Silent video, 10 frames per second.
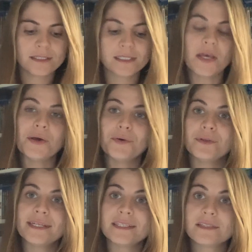So
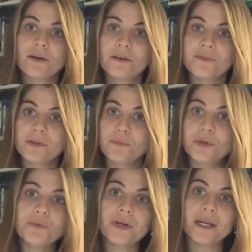let's start with the
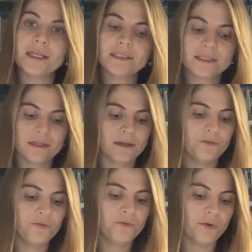Blu-rays
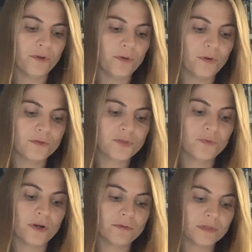for those who
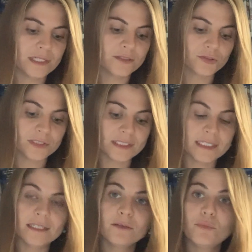are only interested
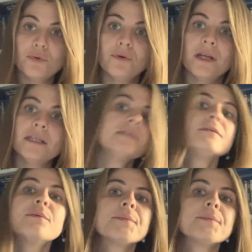in the Blu-rays.